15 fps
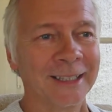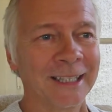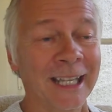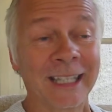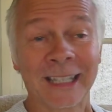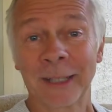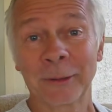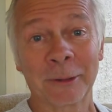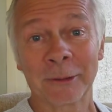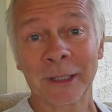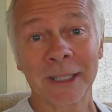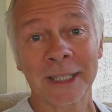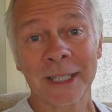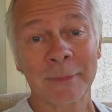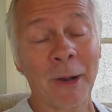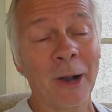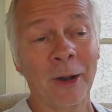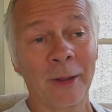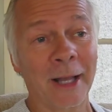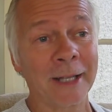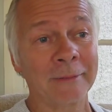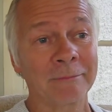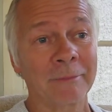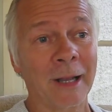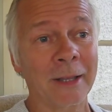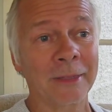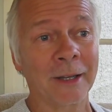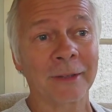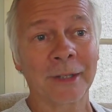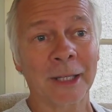And they were really small. I
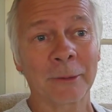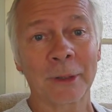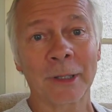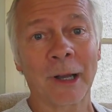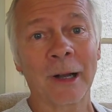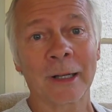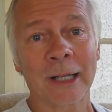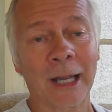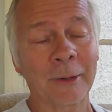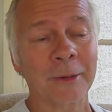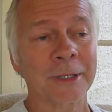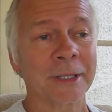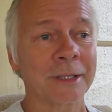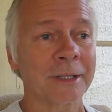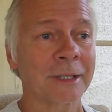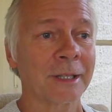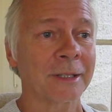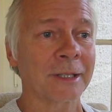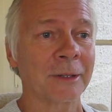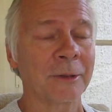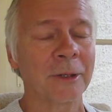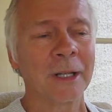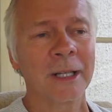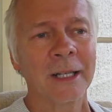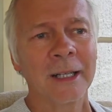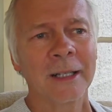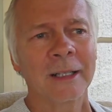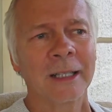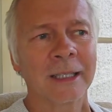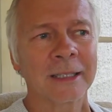thought they were dog houses. So
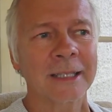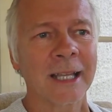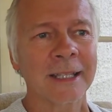it says